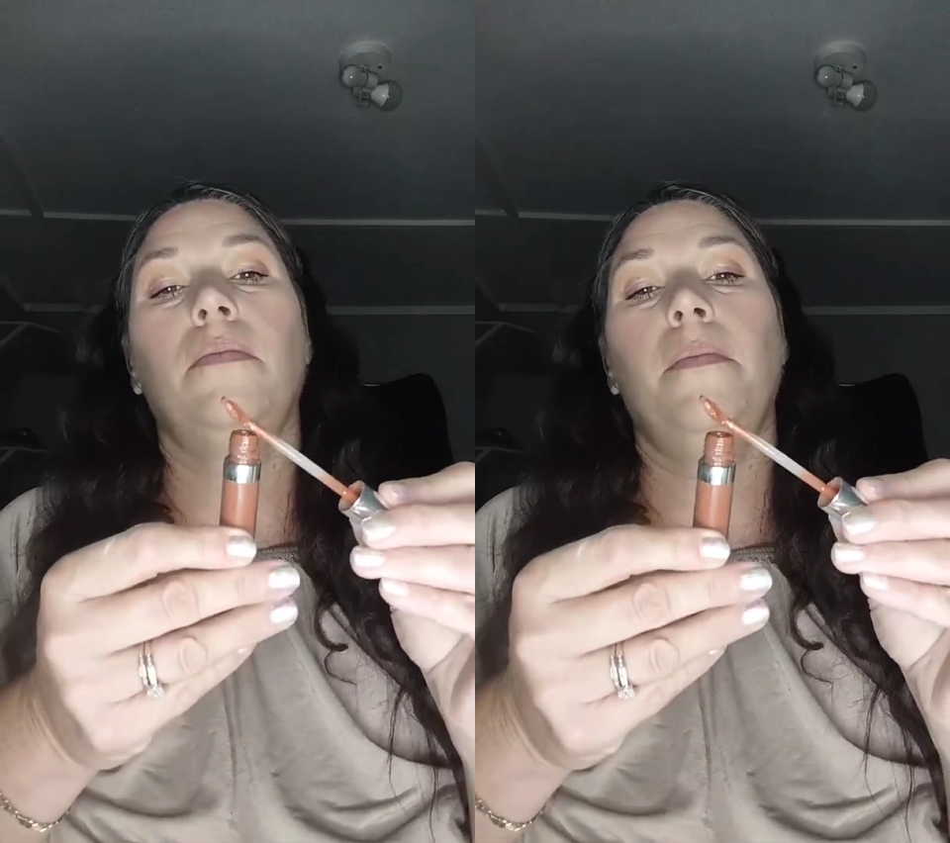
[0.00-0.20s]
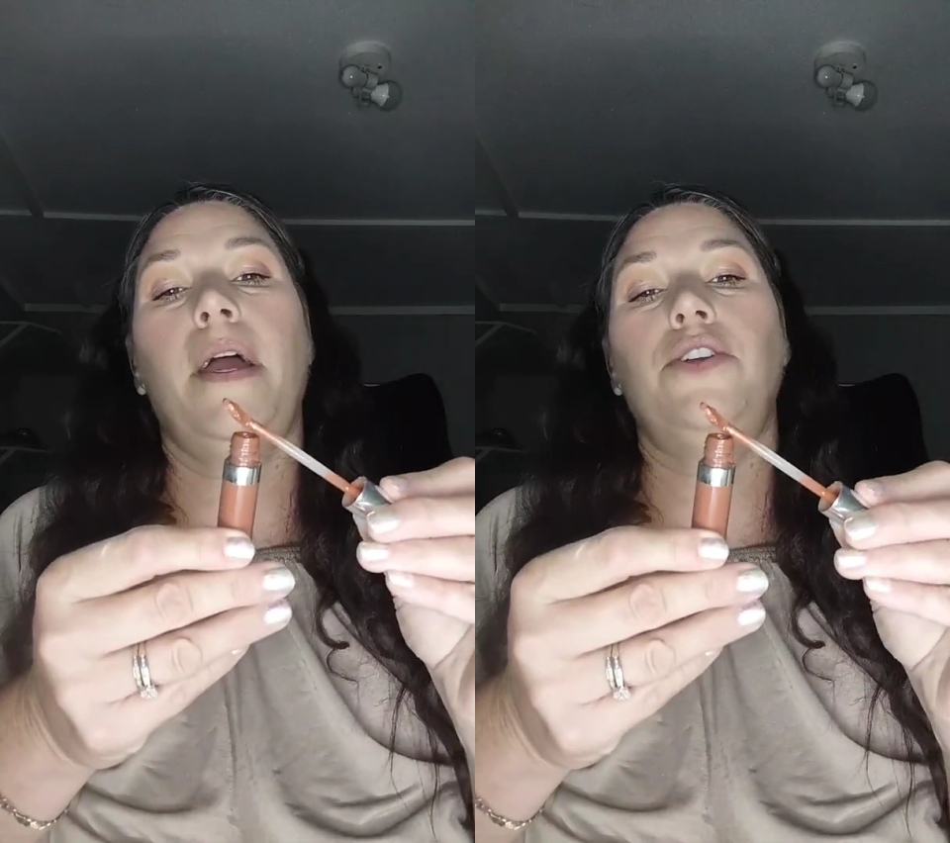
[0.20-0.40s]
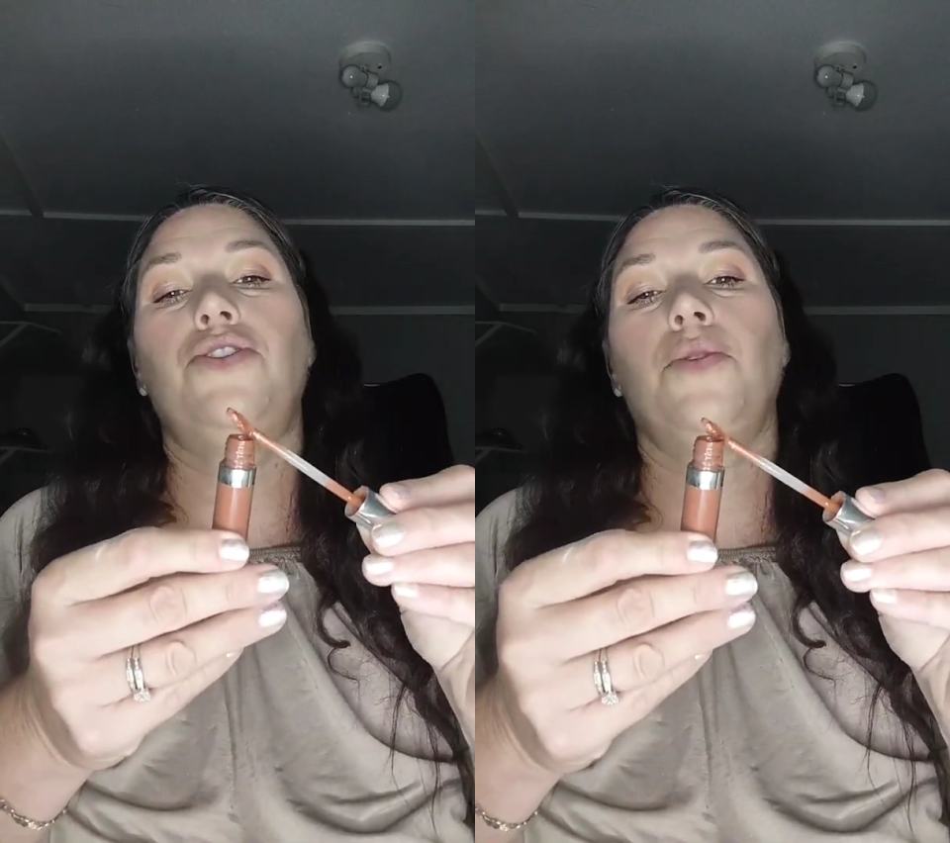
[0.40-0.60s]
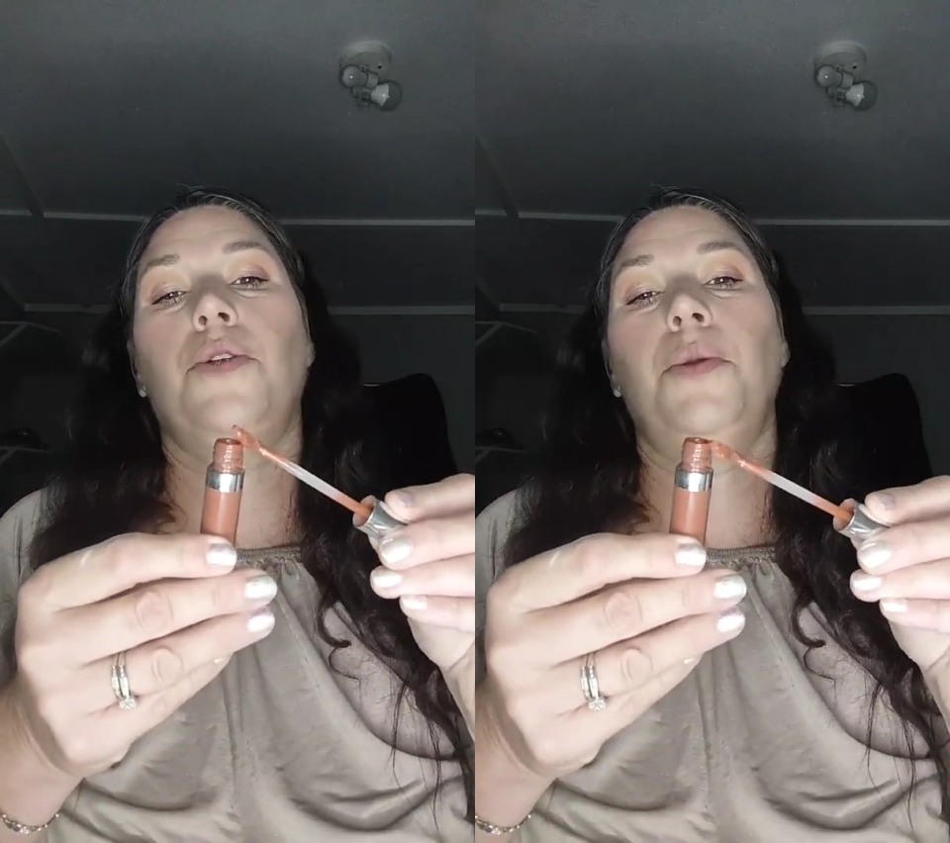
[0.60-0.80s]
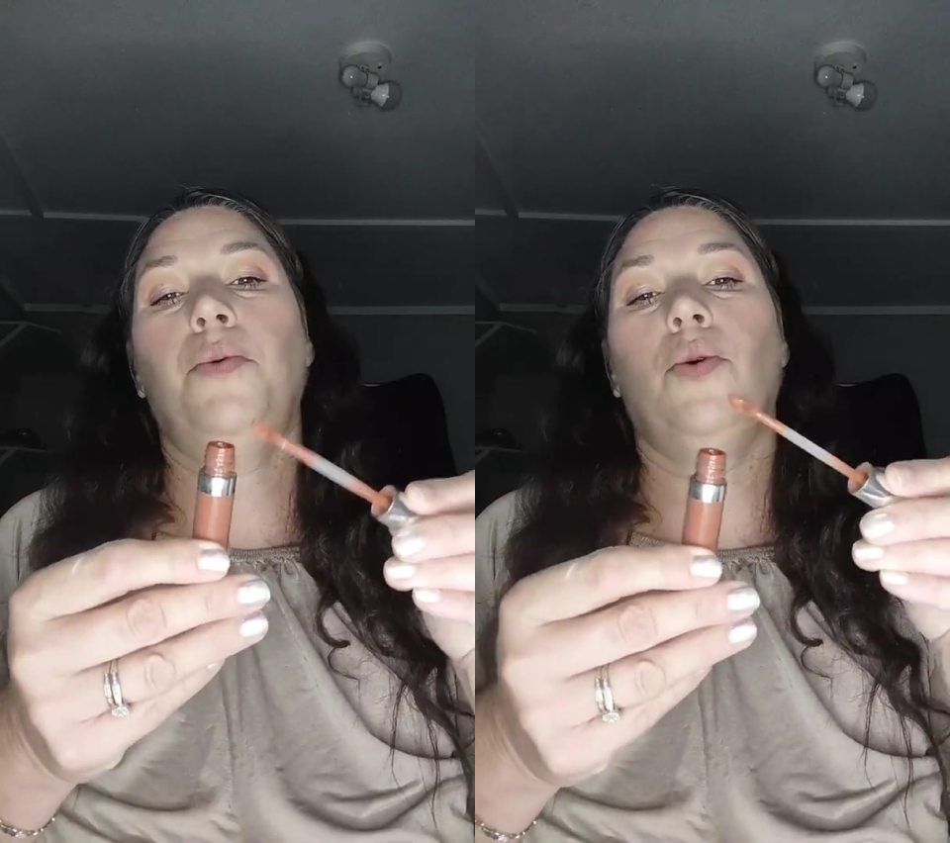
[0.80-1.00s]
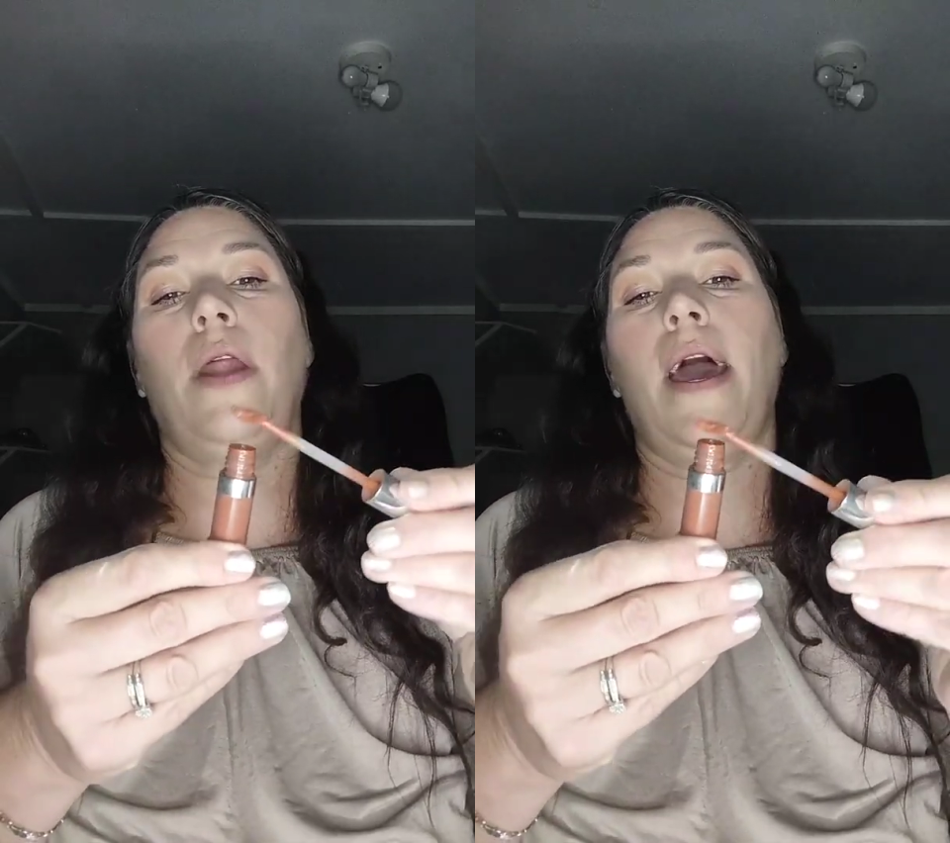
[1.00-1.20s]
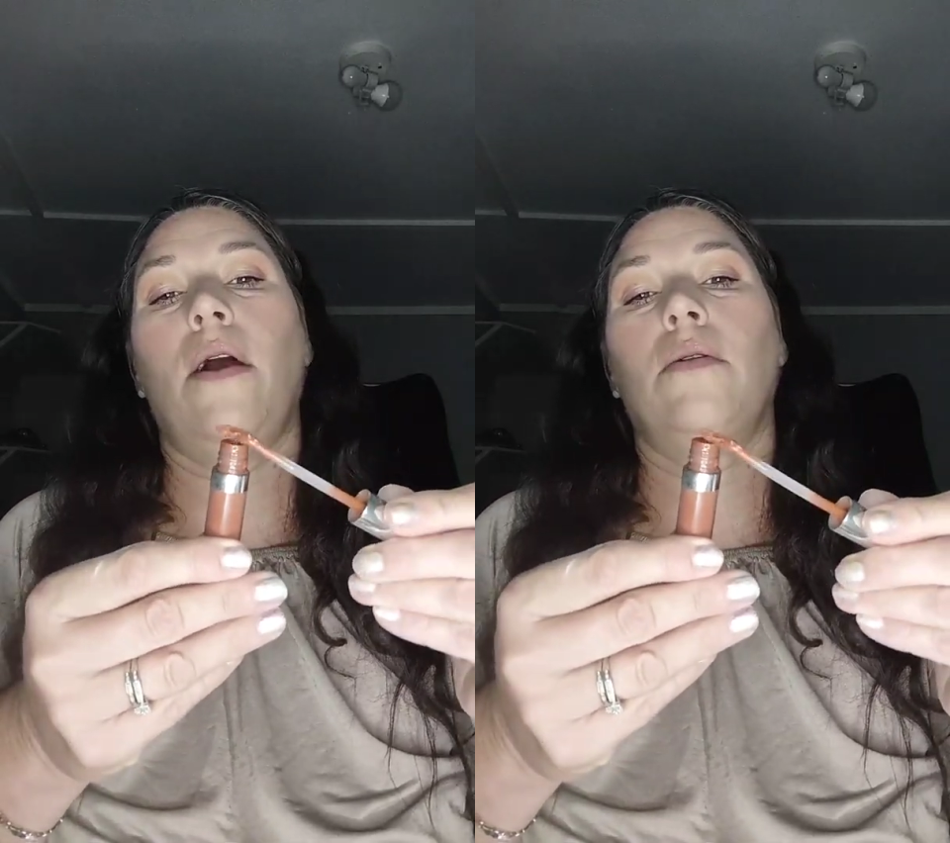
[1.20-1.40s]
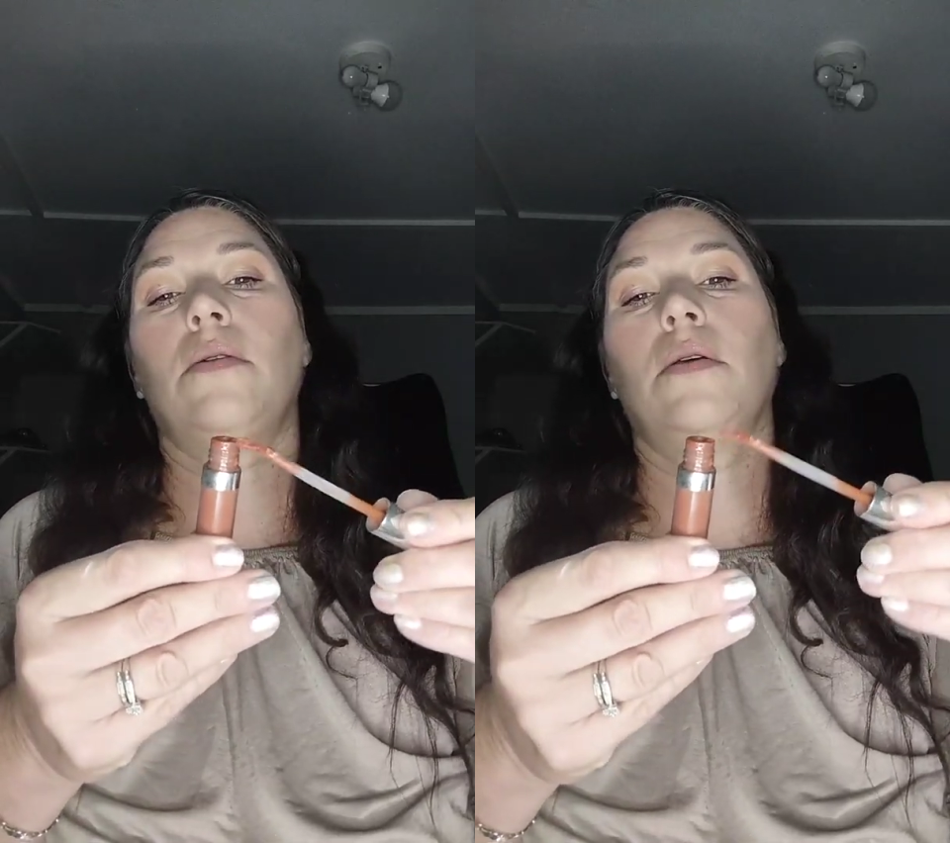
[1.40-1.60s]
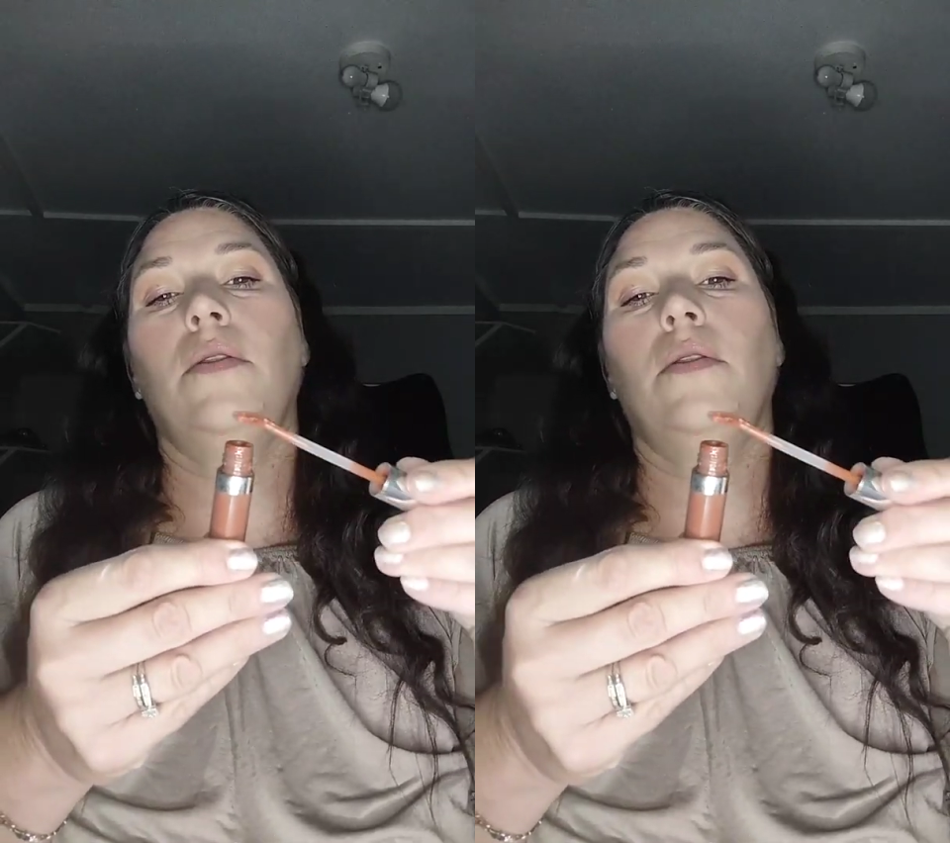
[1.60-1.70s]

make sure when you pull it out,